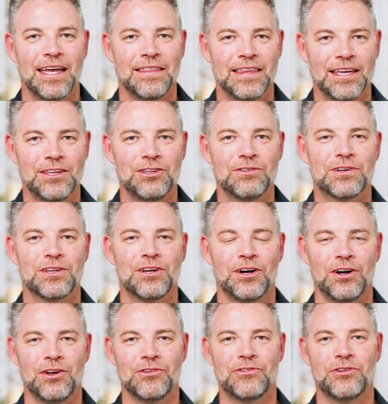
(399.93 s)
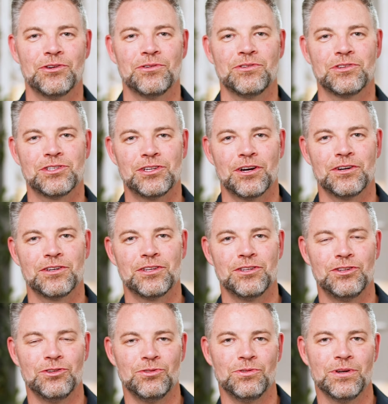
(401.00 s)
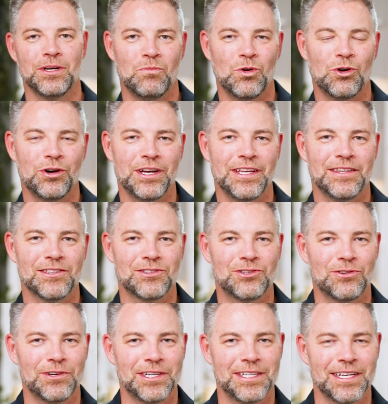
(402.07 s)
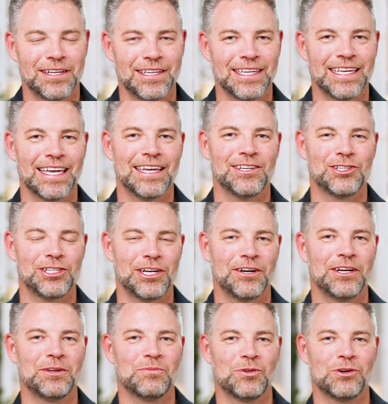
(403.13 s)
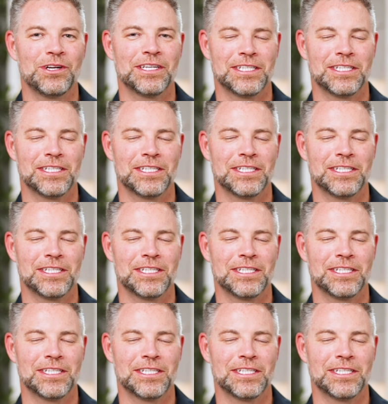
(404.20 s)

And then you can also start to do more in the storytelling and sharing more